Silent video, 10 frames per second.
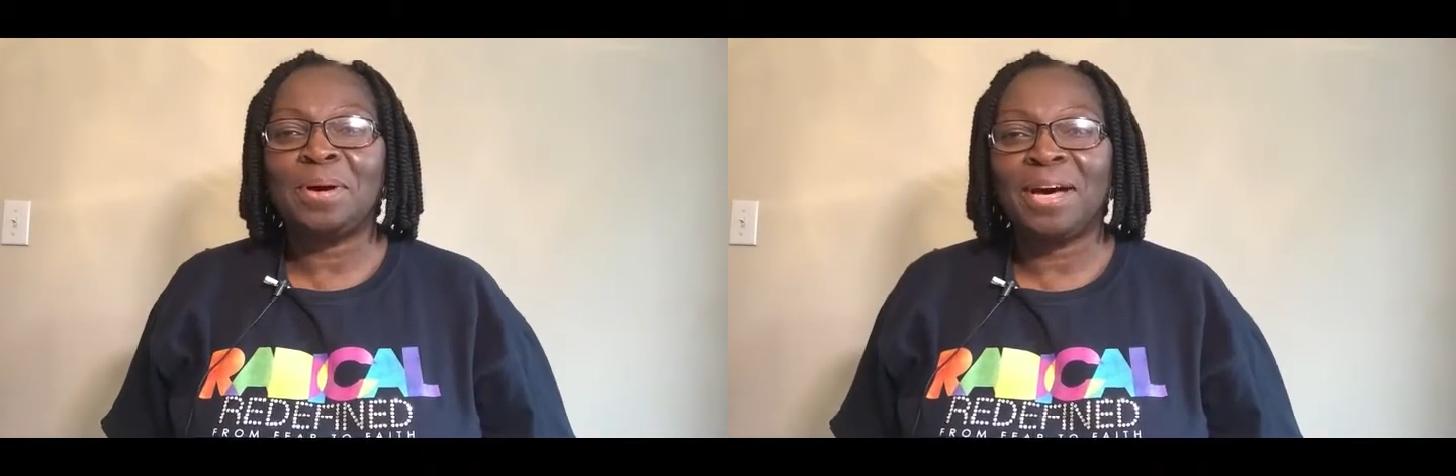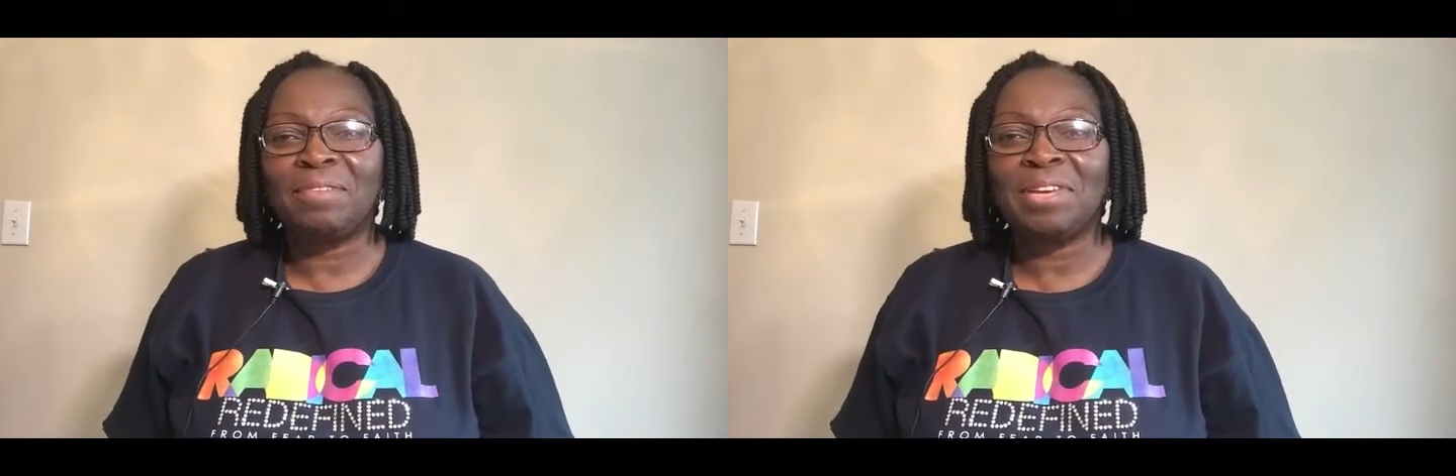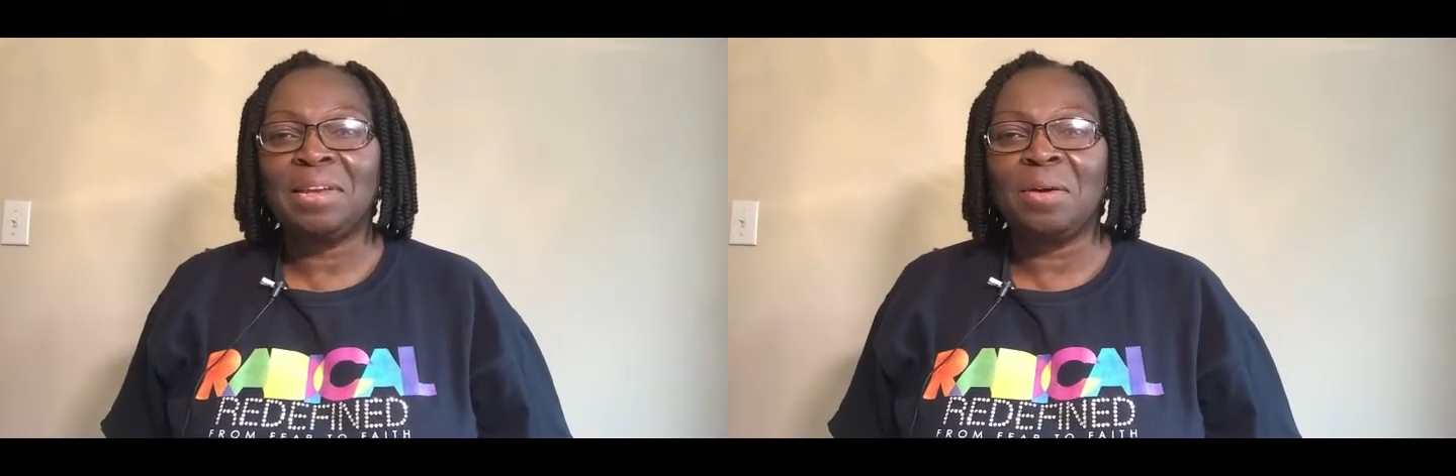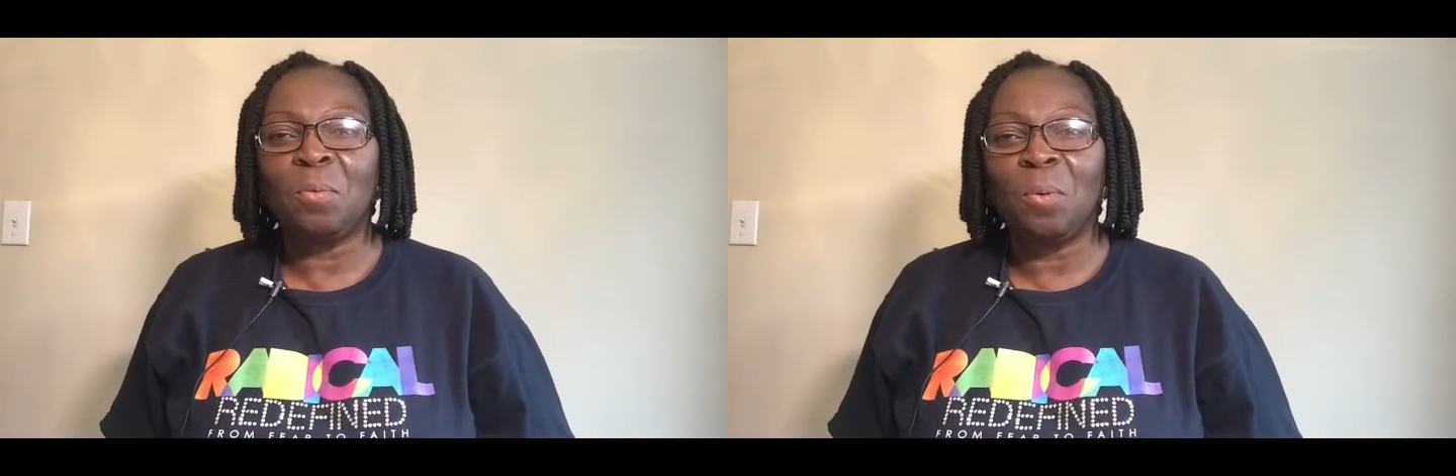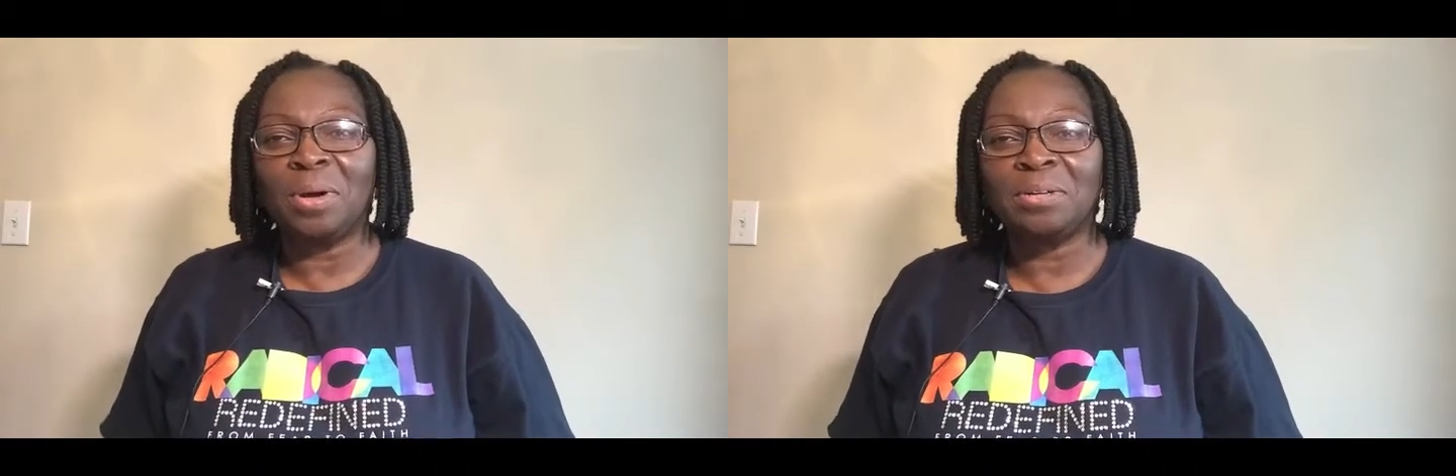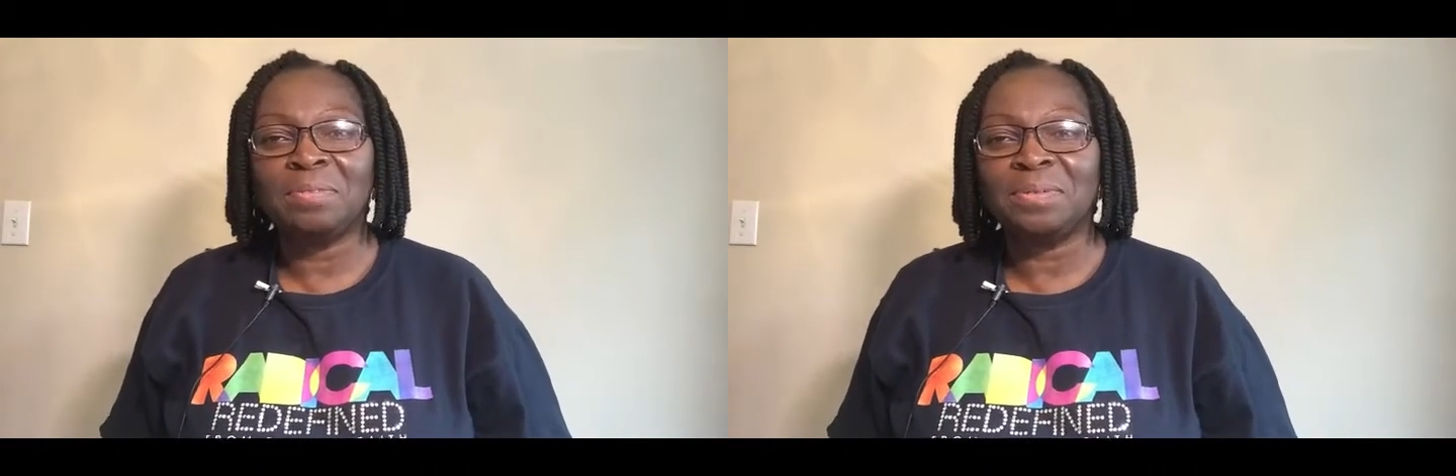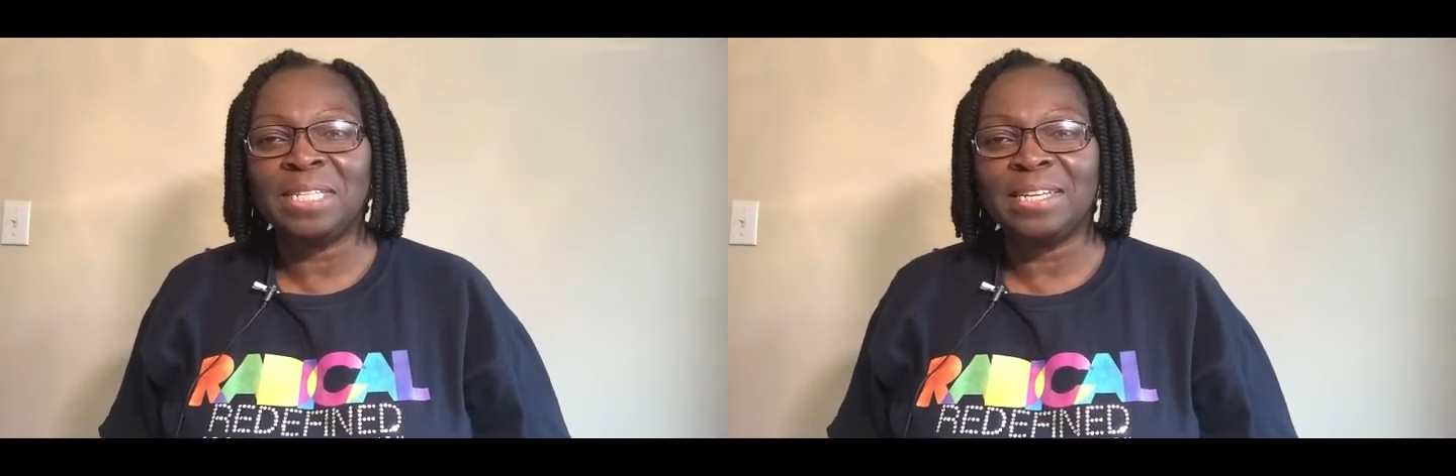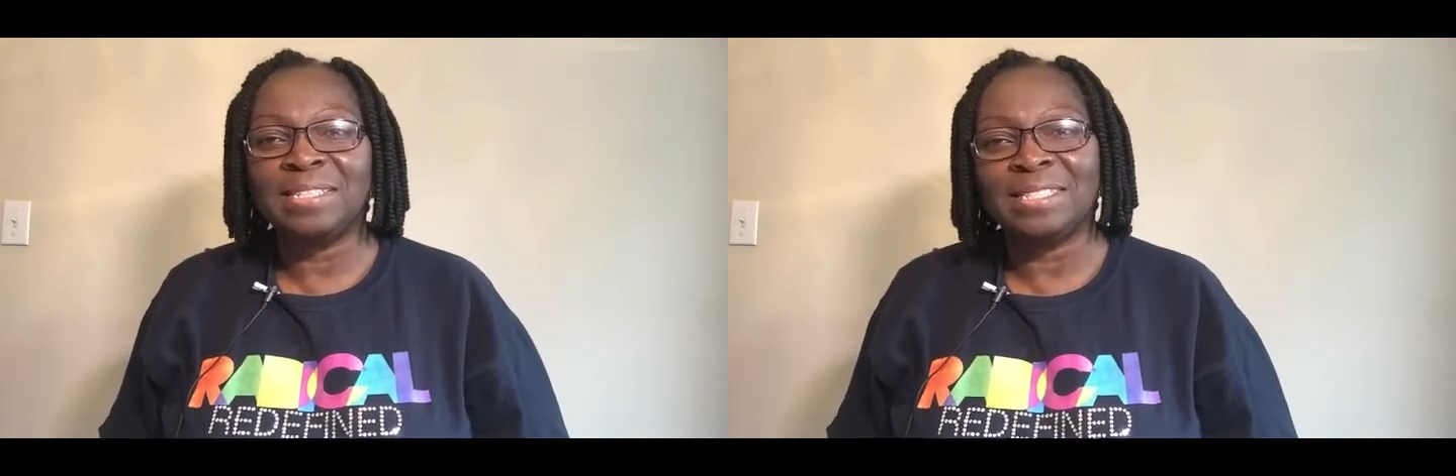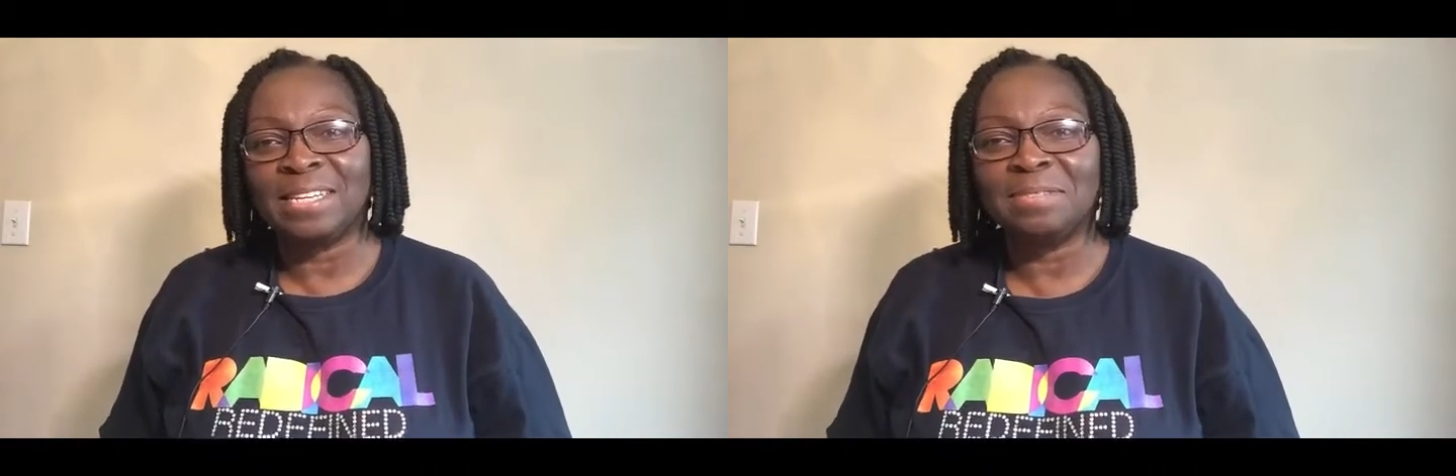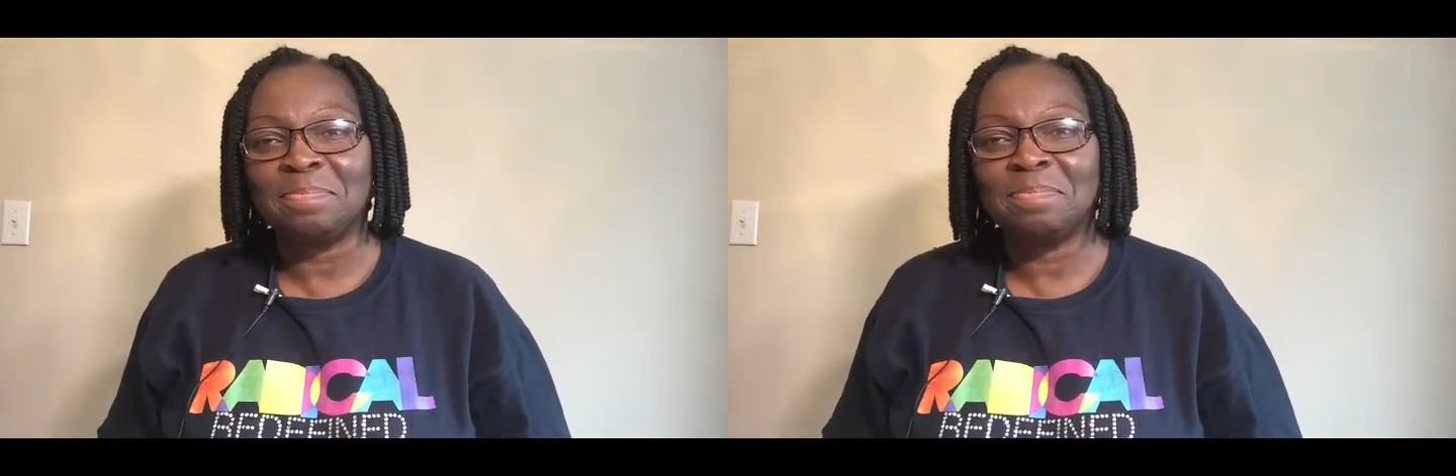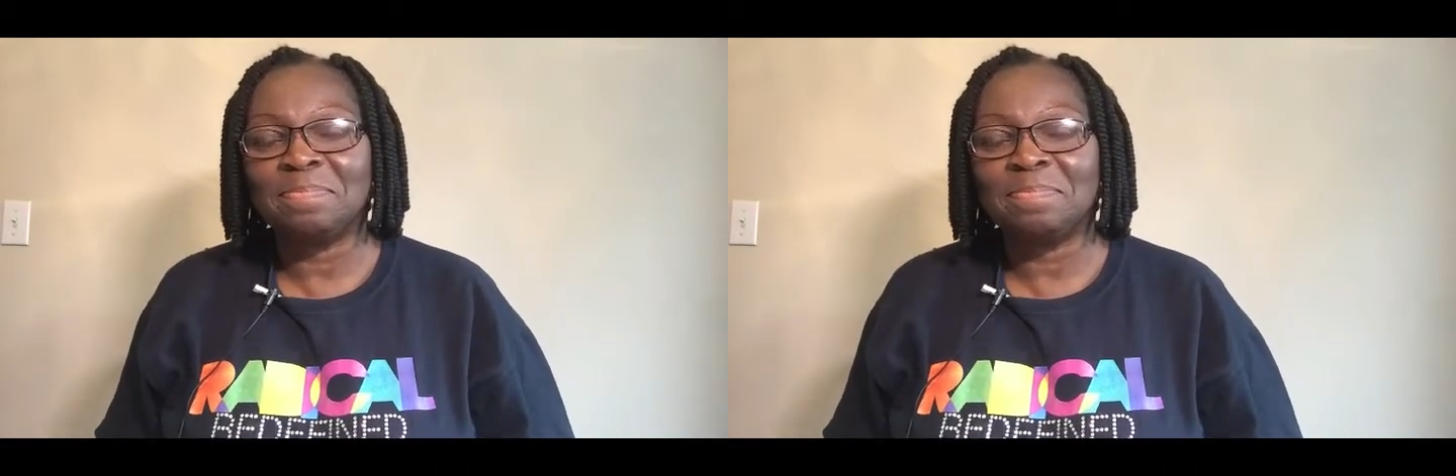you're having a wonderful day today.